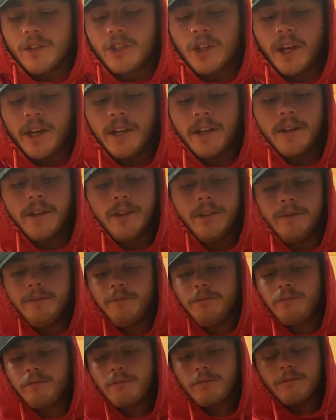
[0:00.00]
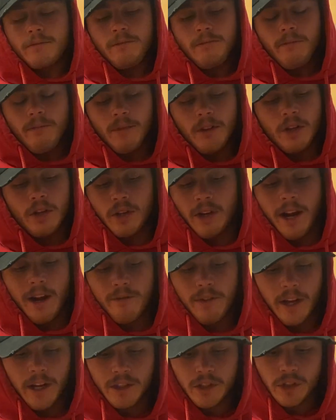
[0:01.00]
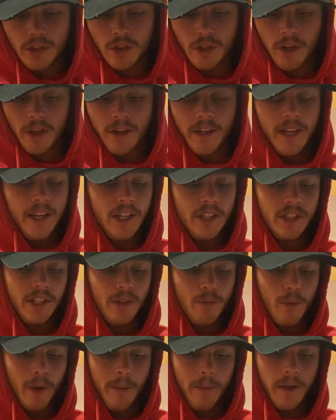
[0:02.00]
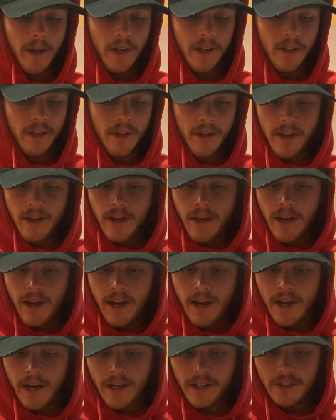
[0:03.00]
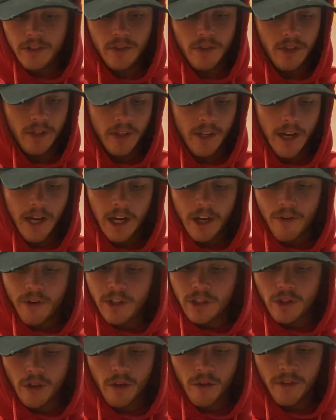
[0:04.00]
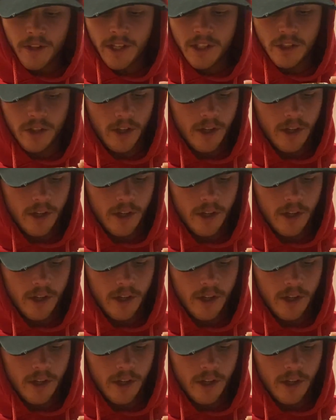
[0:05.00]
cake. You can have that as dessert, easy, whip it in. And the calories on this